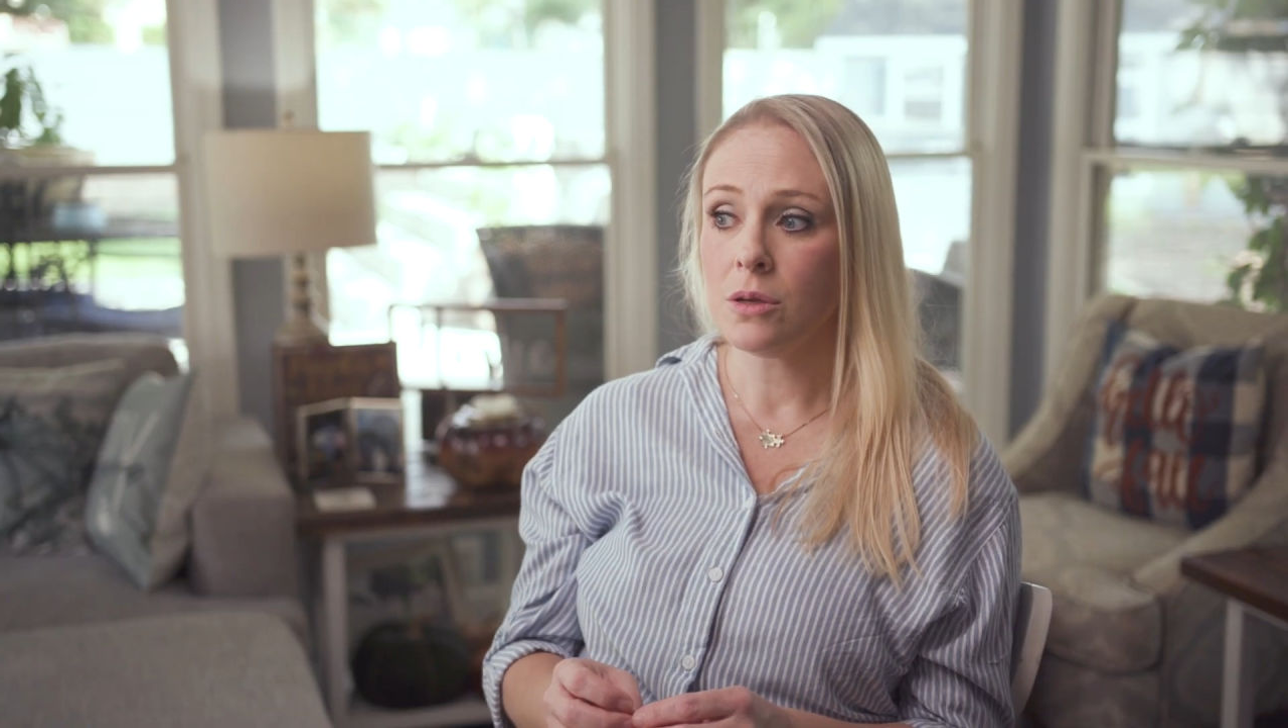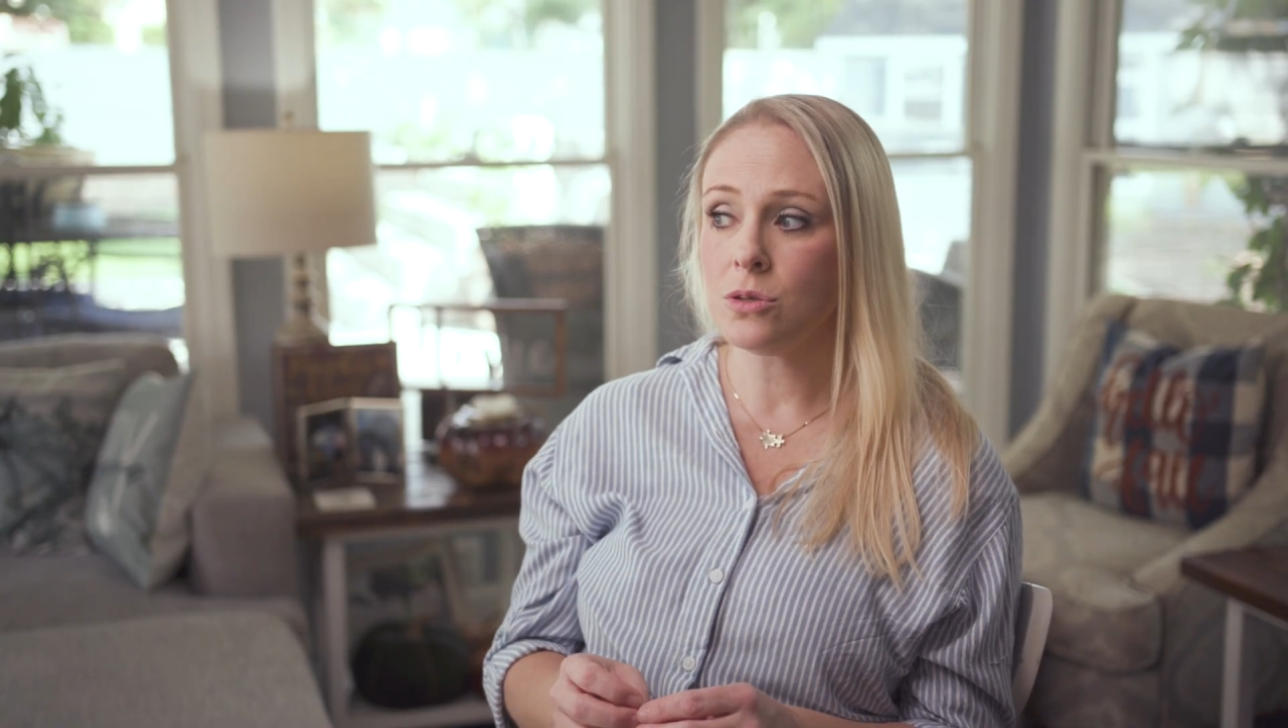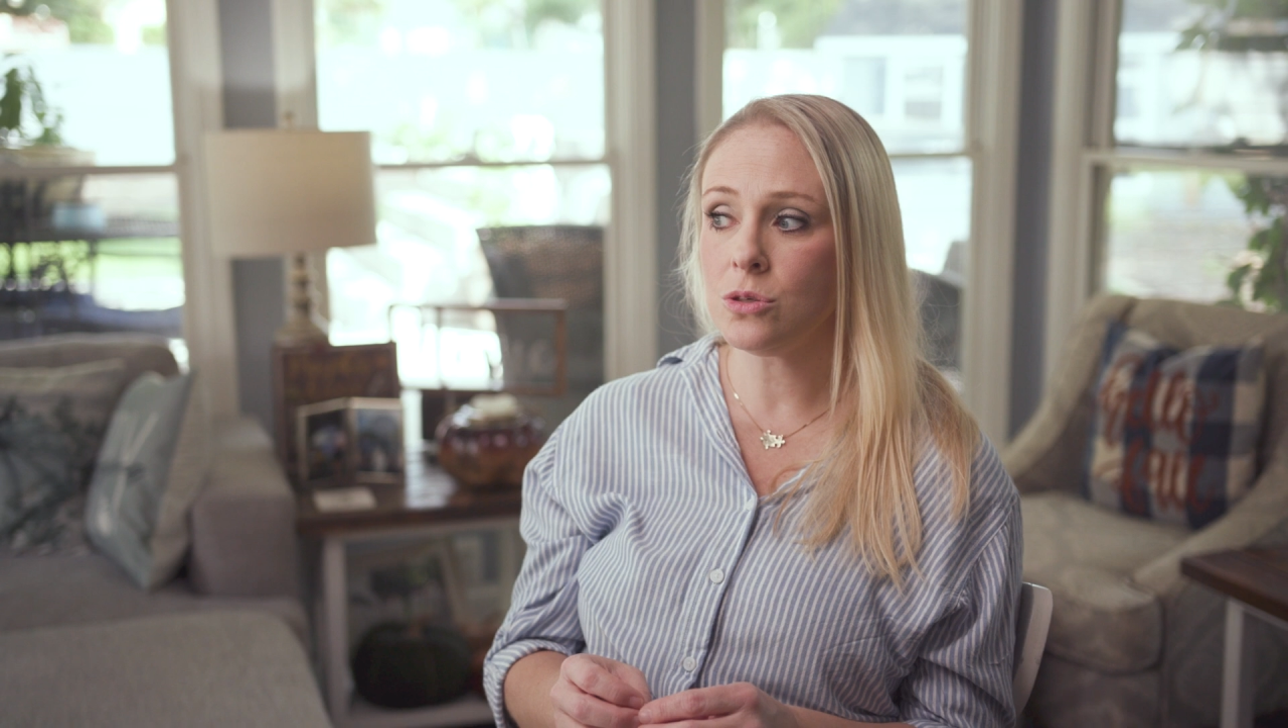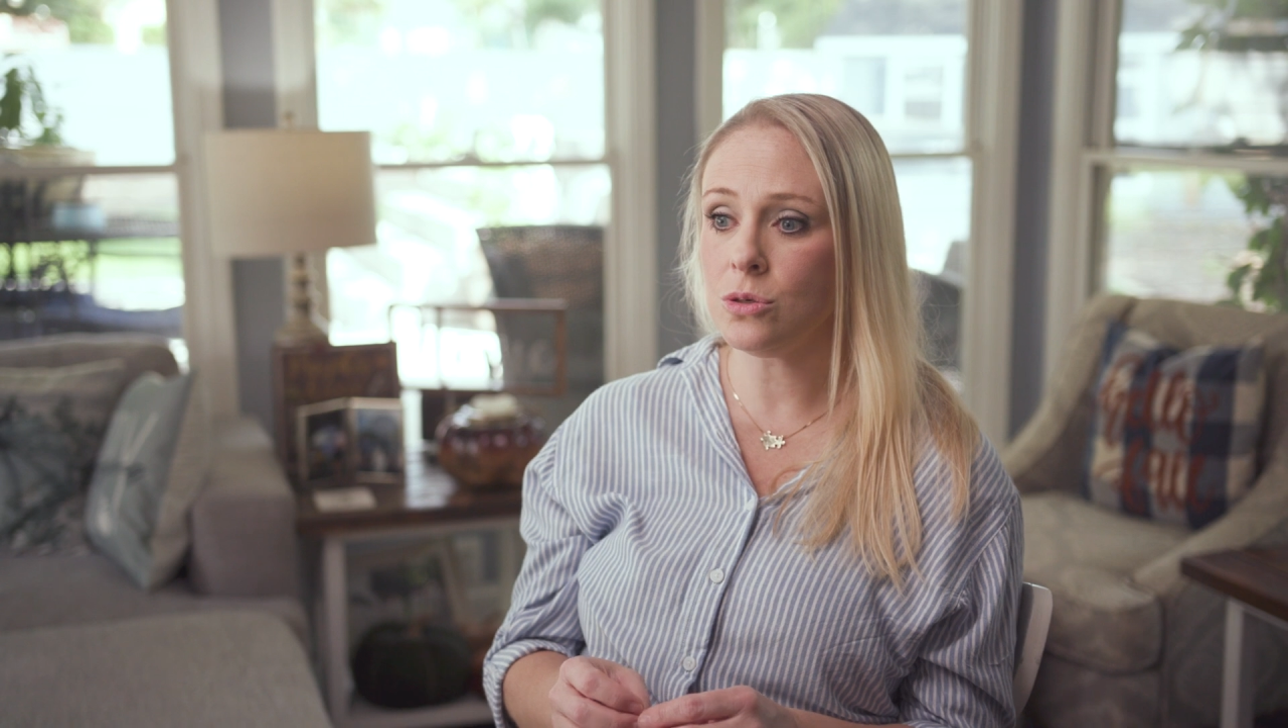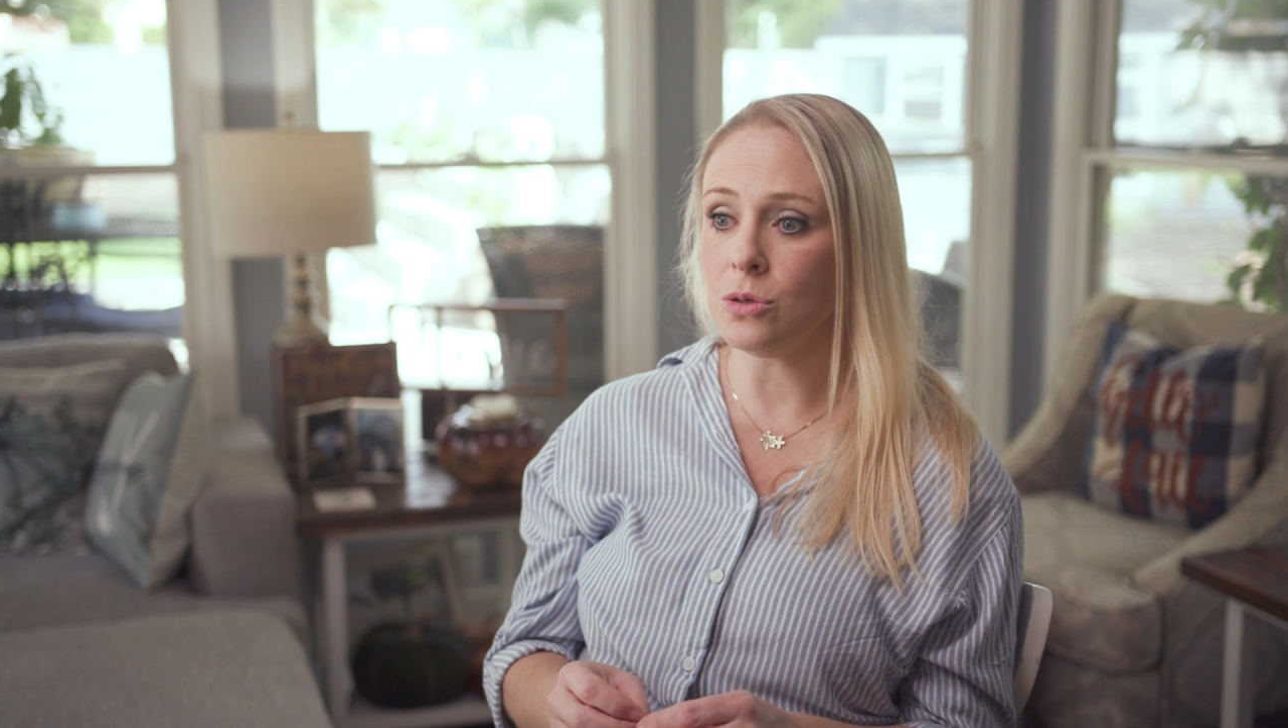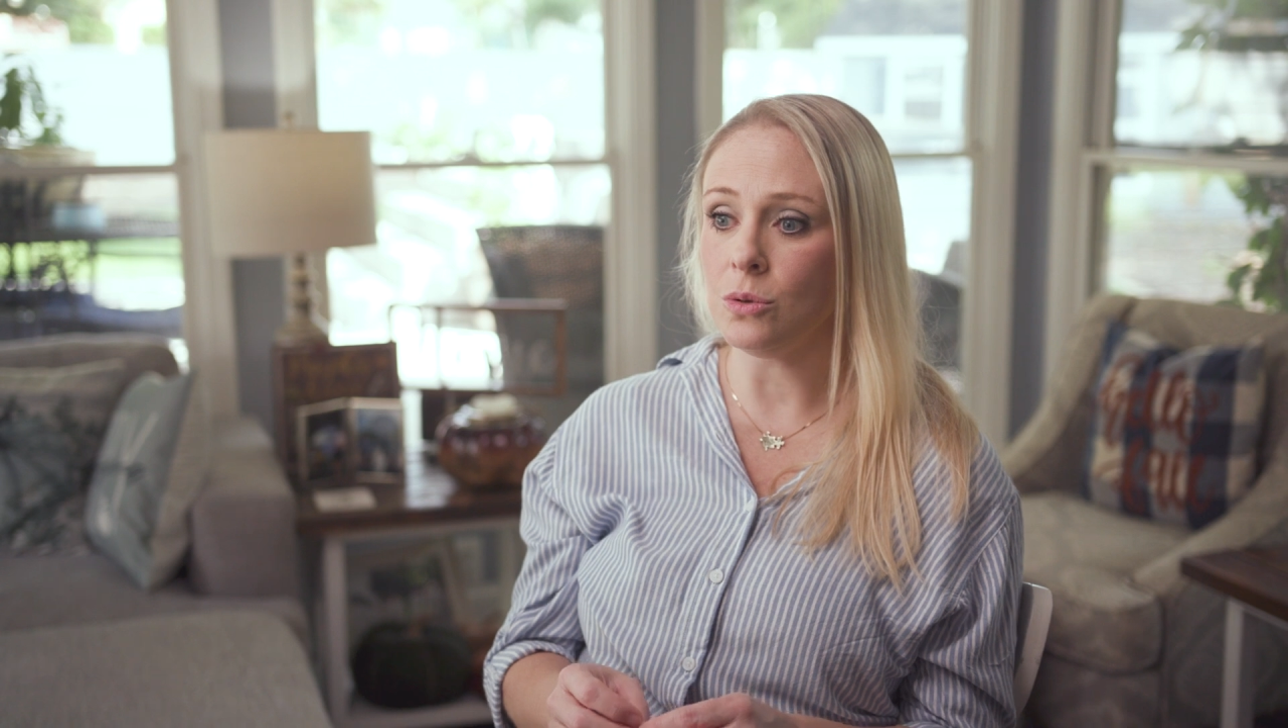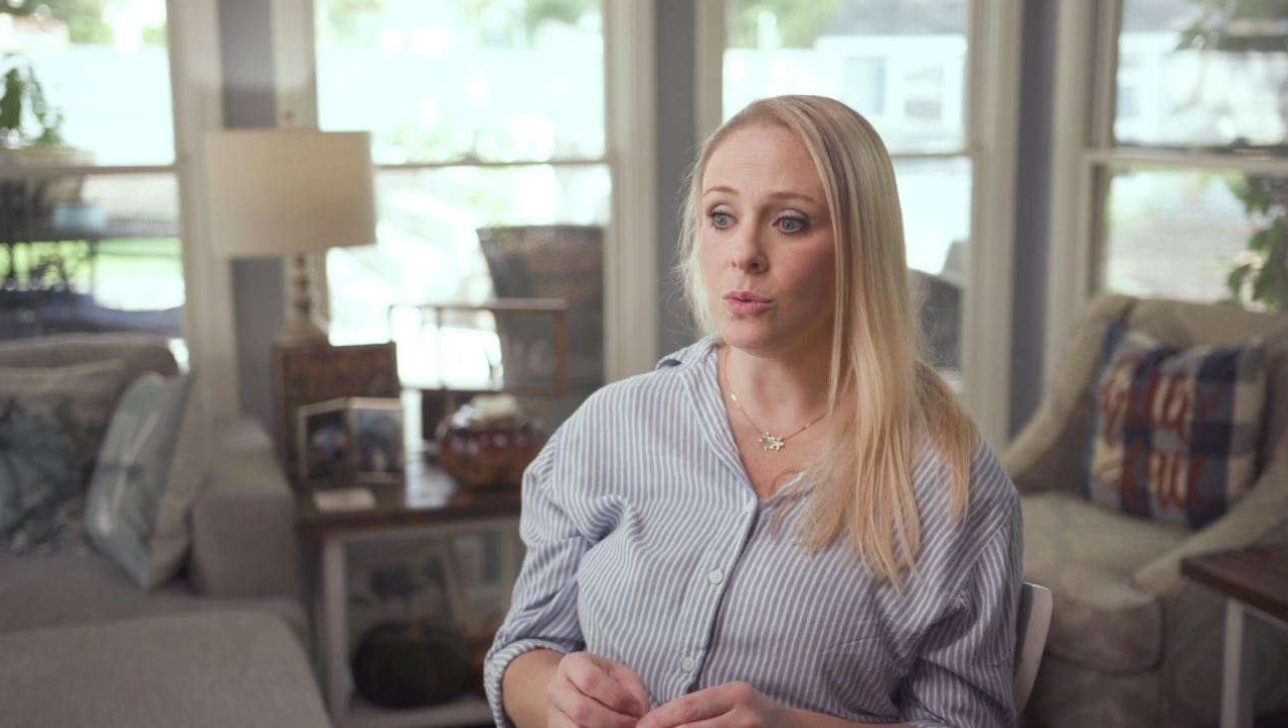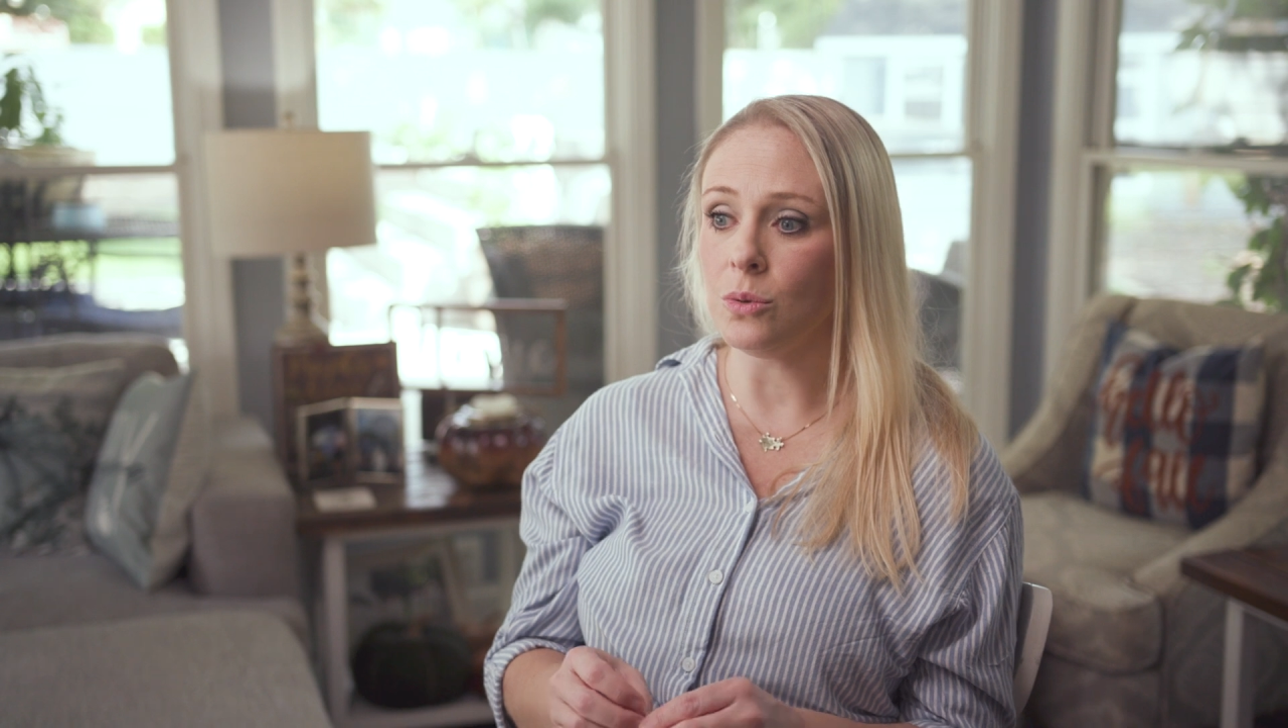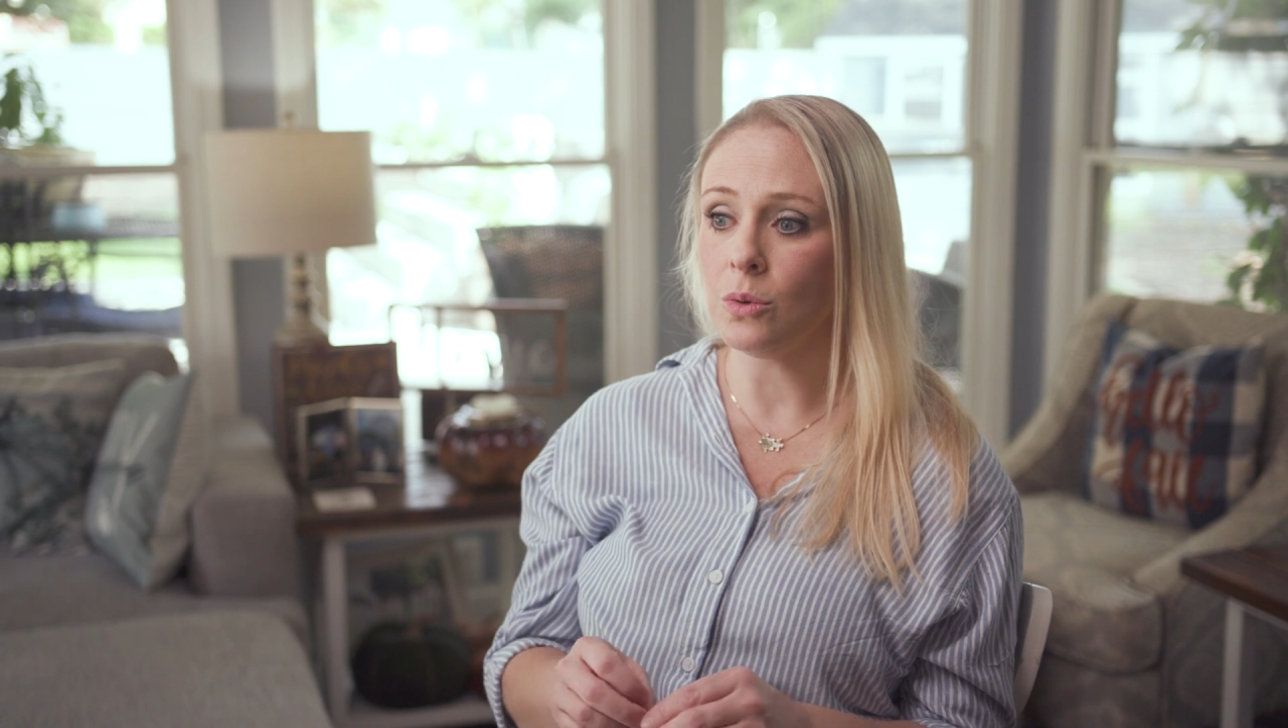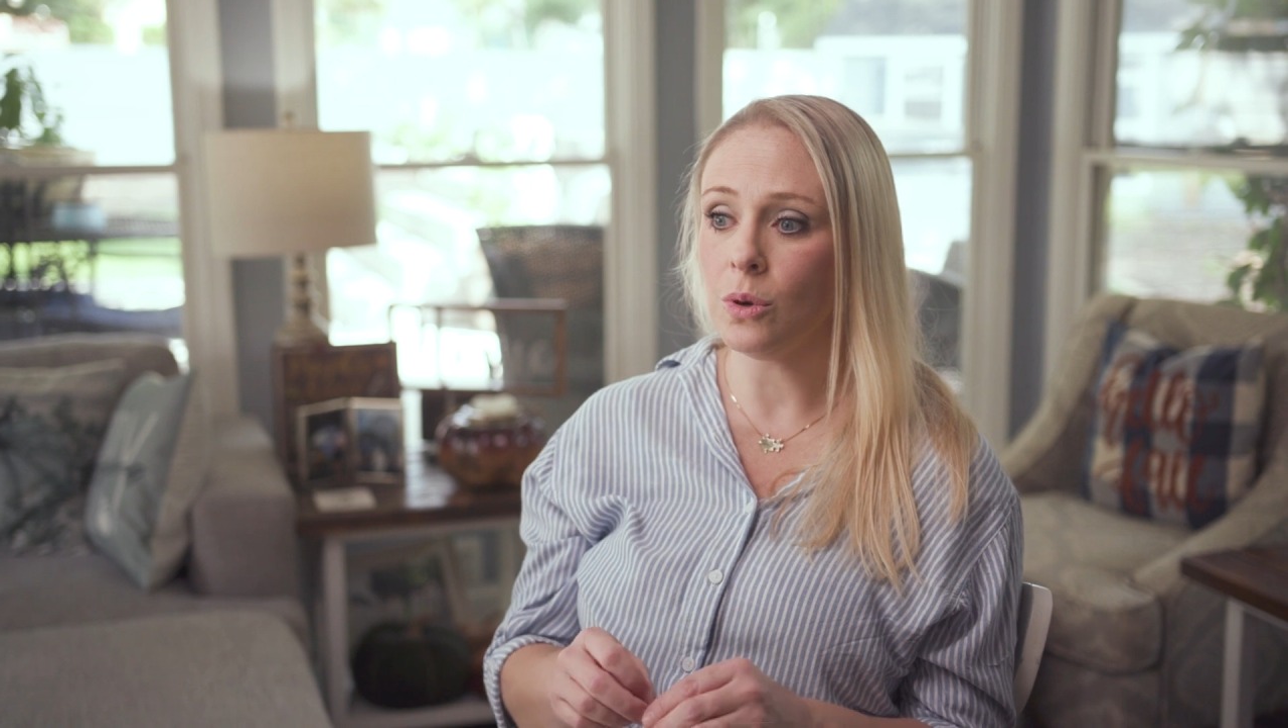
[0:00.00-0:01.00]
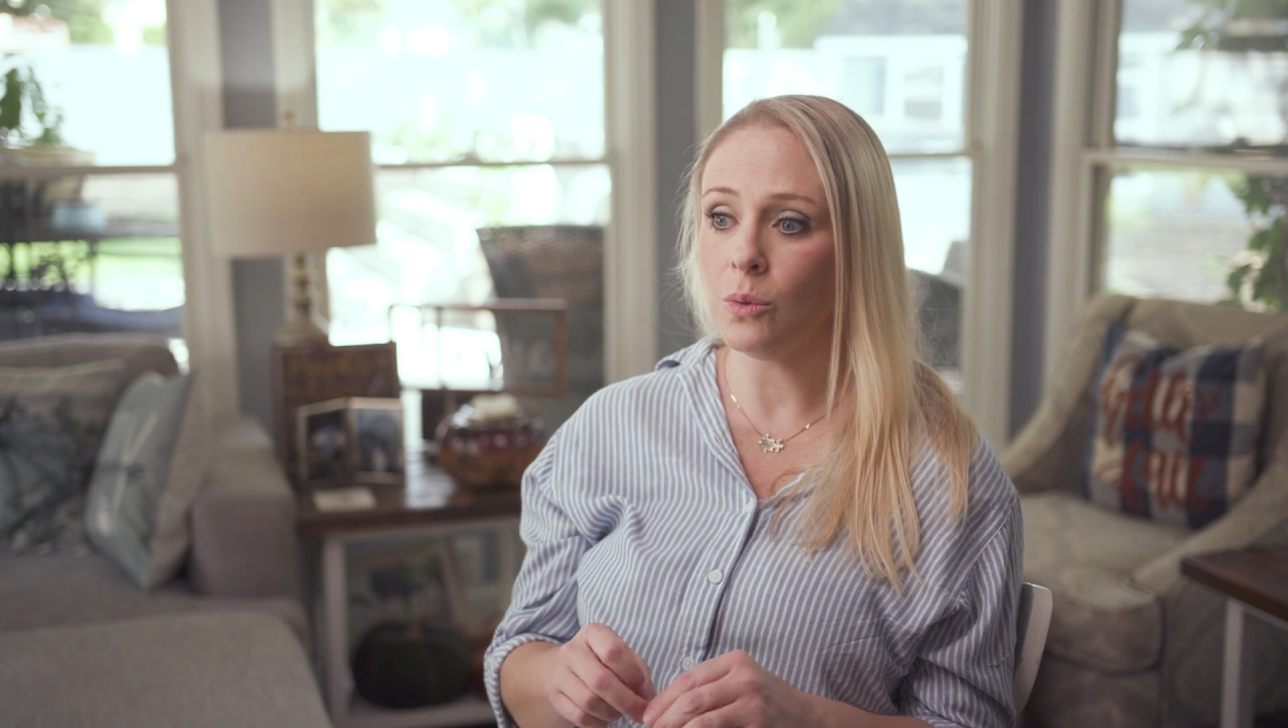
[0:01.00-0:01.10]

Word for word: to